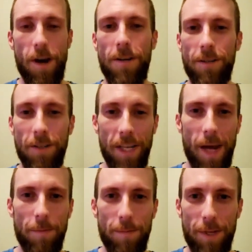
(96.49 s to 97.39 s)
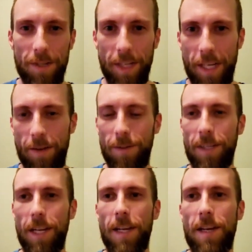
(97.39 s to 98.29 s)
cautiously optimistic,
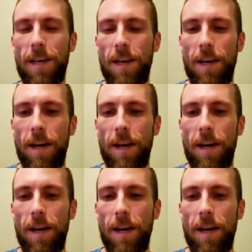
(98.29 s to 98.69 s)
I would say.